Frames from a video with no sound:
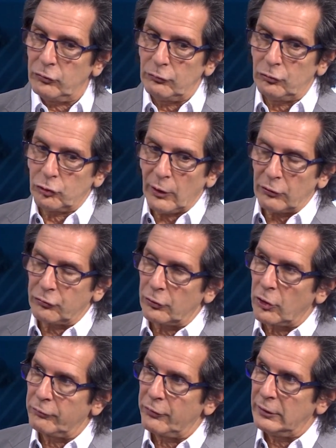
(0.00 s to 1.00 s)
you've transferred
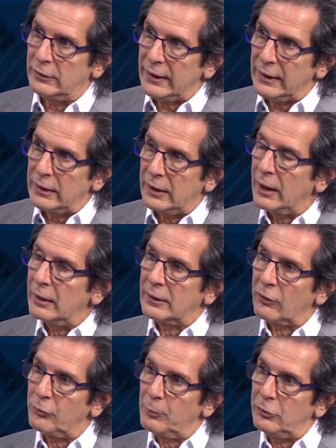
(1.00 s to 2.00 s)
over the deed
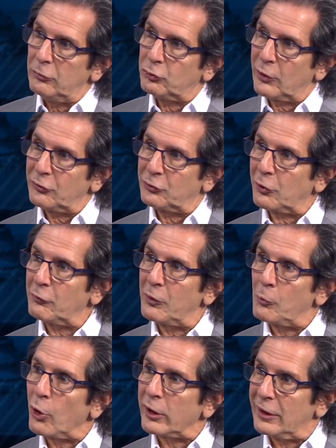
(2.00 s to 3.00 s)
doesn't mean you've transferred over the
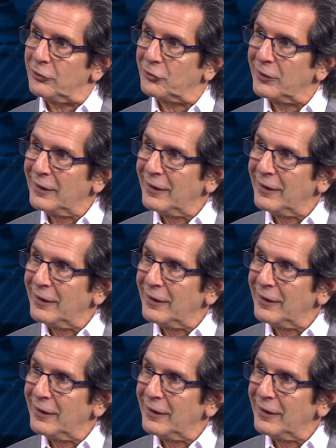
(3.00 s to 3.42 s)
mortgage.